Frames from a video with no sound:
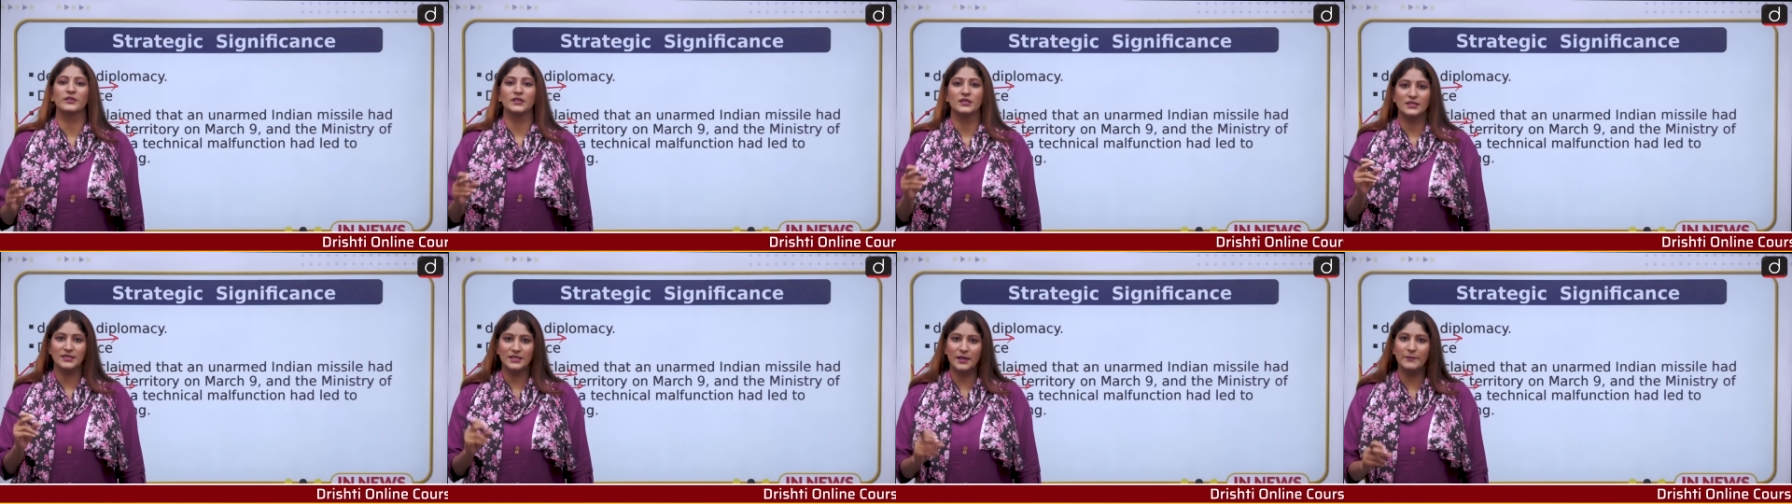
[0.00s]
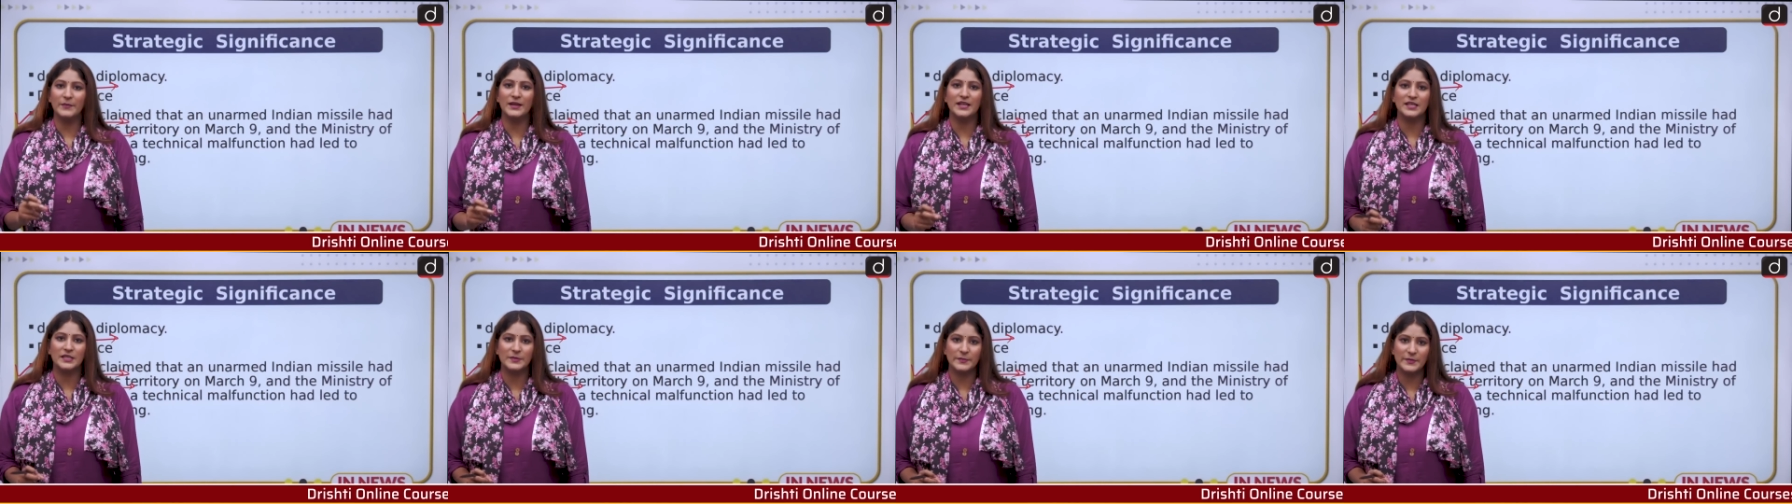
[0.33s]

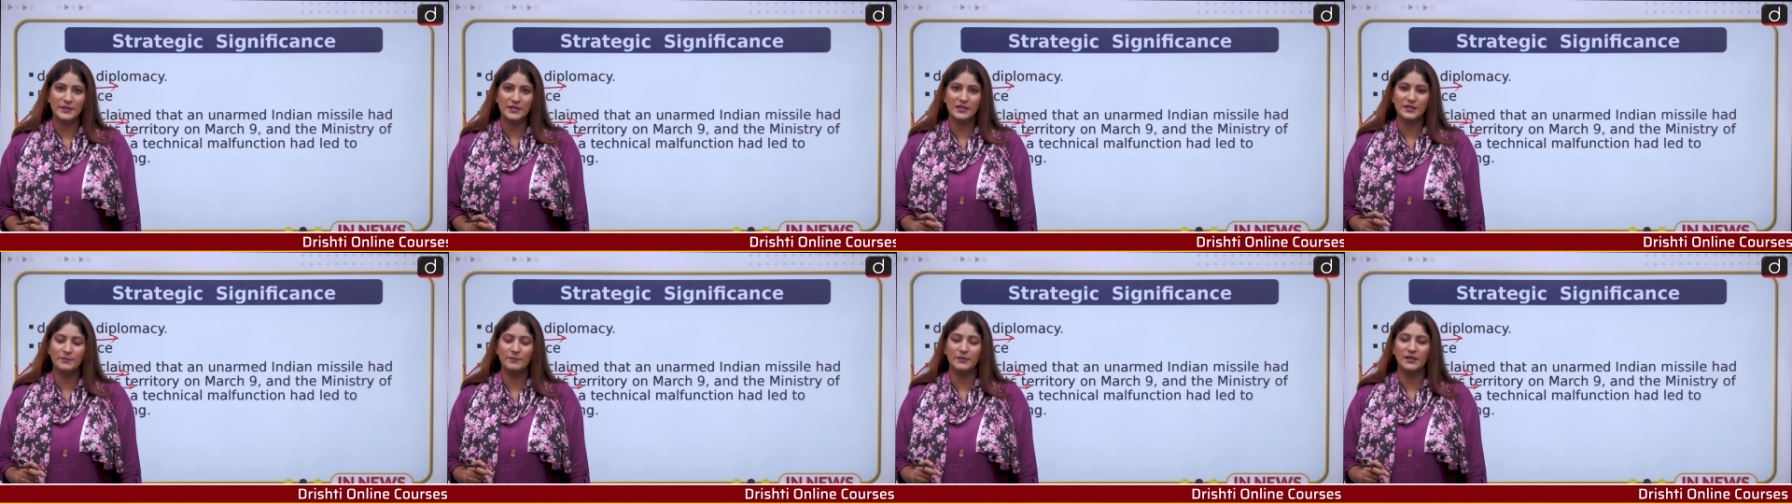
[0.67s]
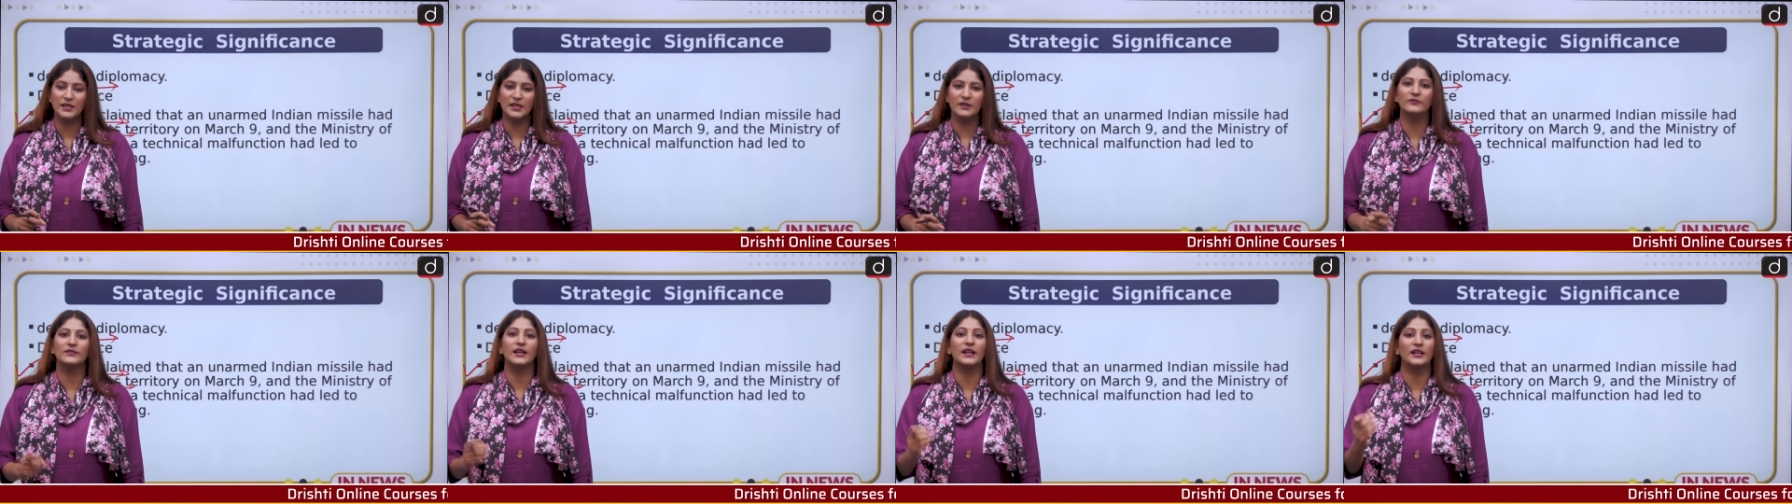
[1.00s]
some experts
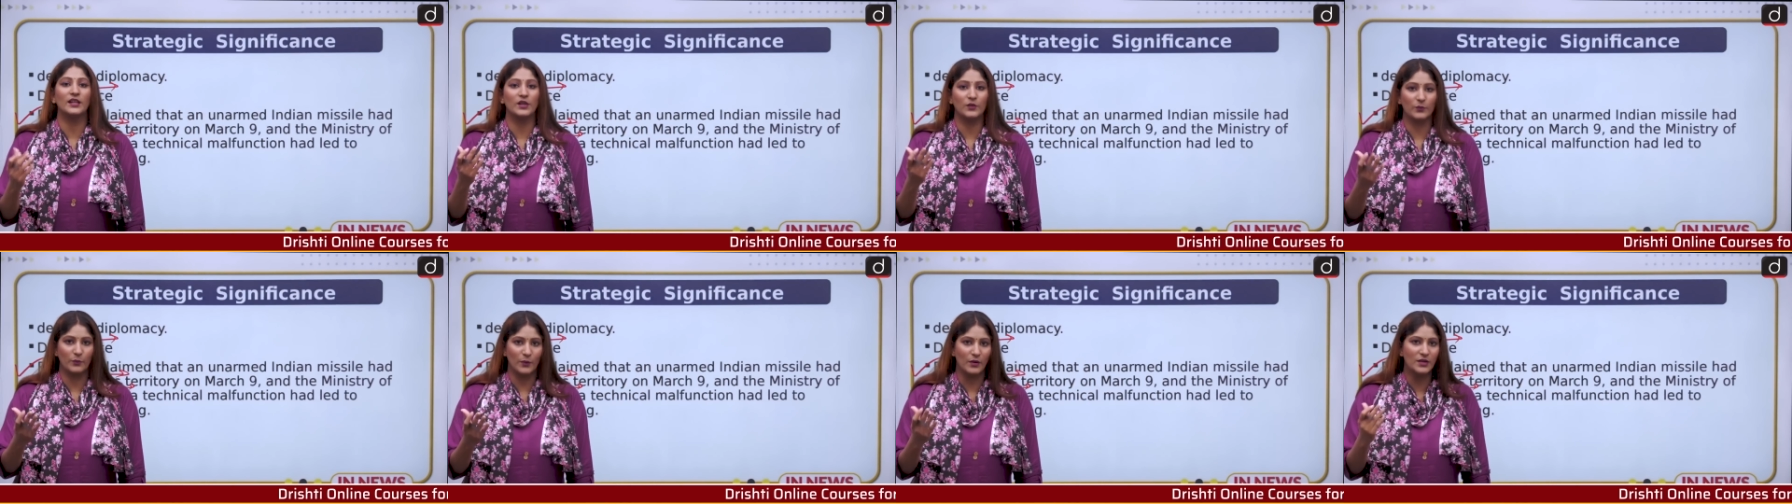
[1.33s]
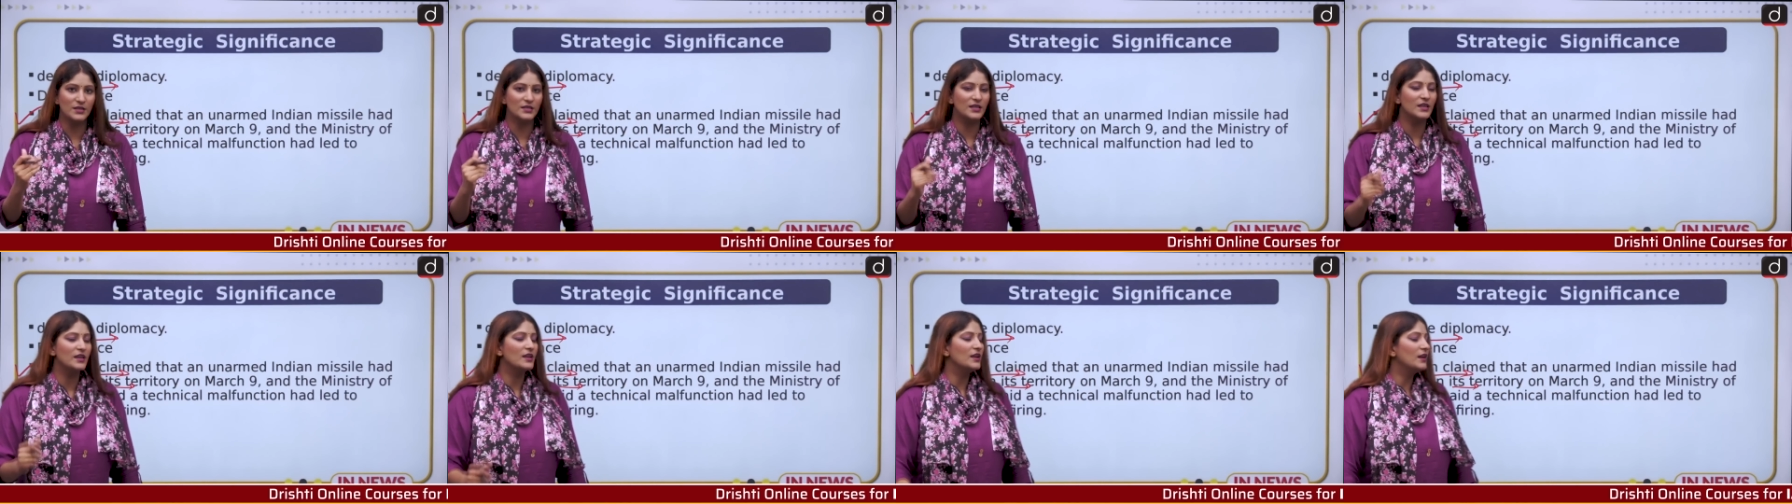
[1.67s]
believe that it
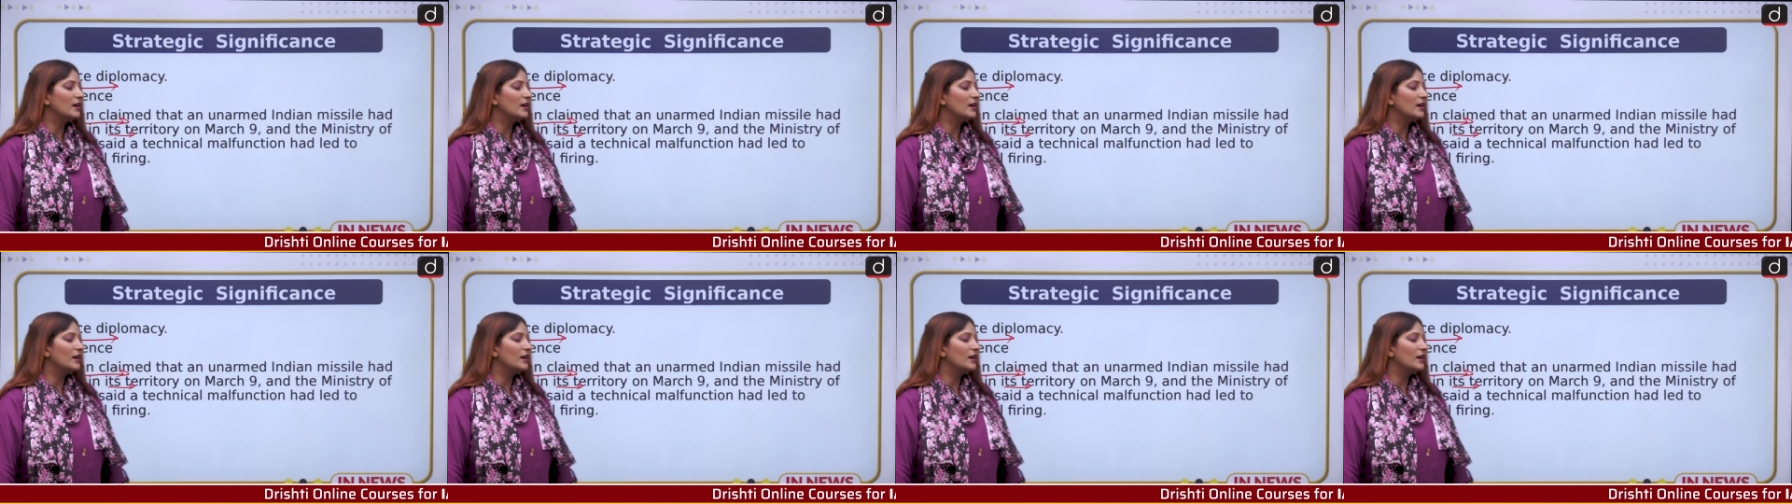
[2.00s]
was